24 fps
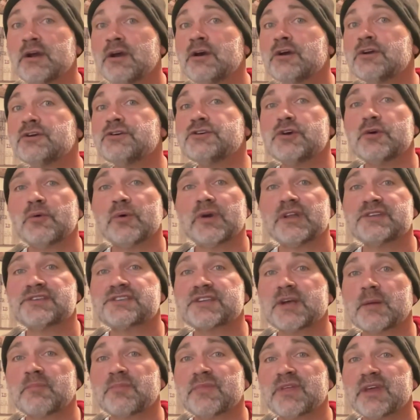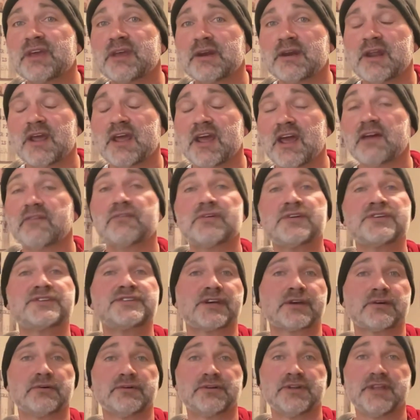Doing something every
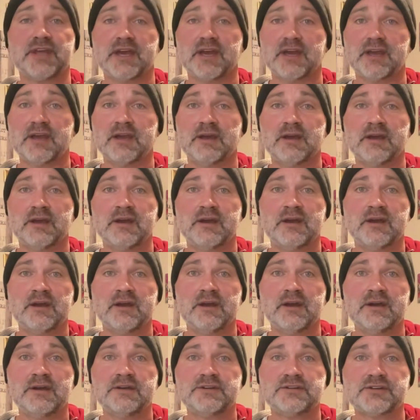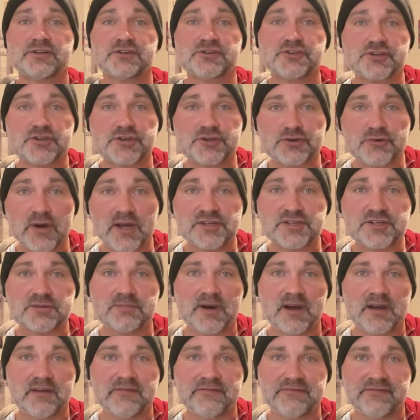single day to stretch
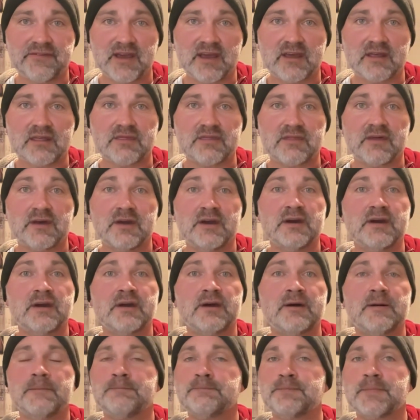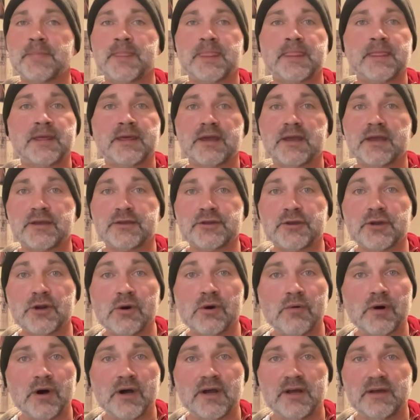my faith. And you know
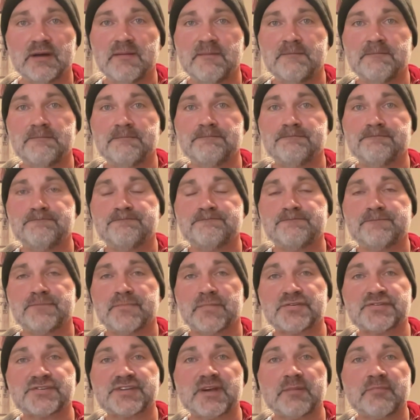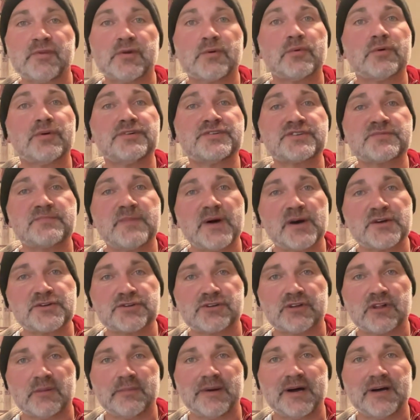what? There's something really
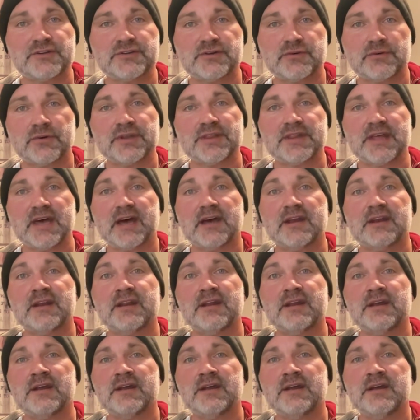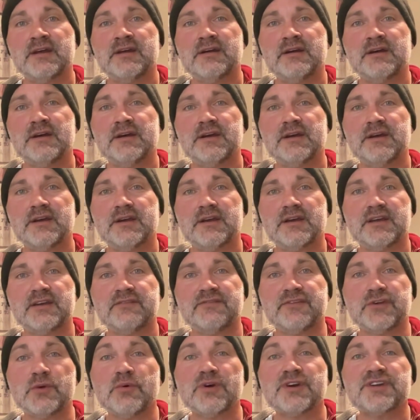special about doing that. If
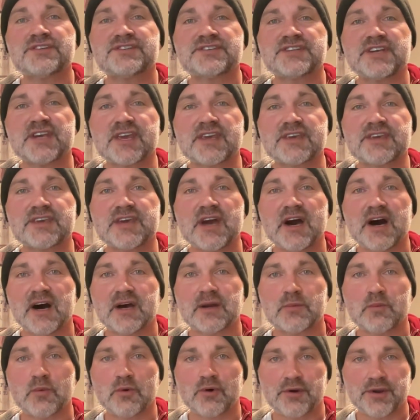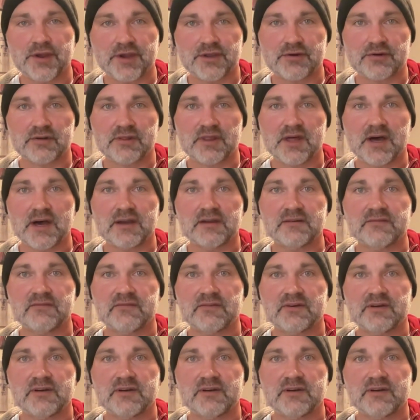you want to see God work in your life,